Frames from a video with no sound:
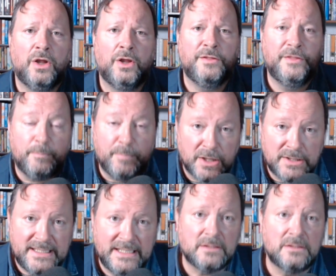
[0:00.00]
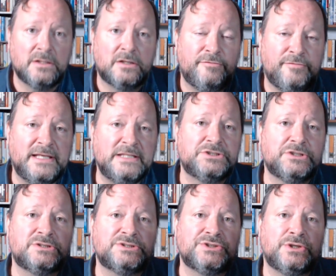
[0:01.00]
the particular
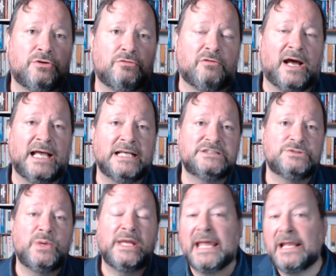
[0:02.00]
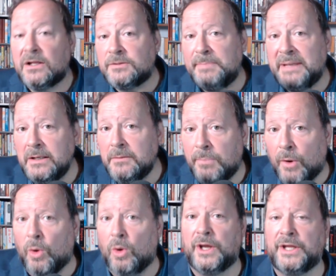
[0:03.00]
features arise. We cannot
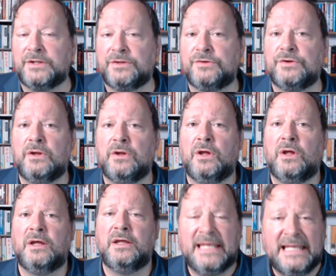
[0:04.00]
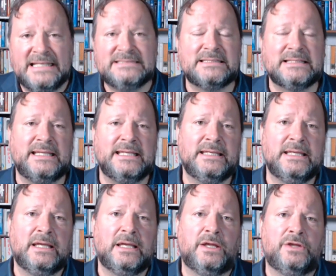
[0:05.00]
pinpoint easily
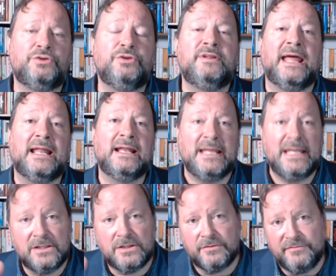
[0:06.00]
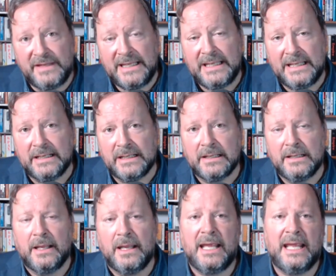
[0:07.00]
to then intervene
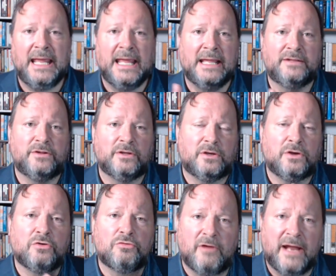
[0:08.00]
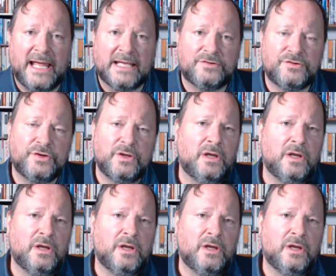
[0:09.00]
and correct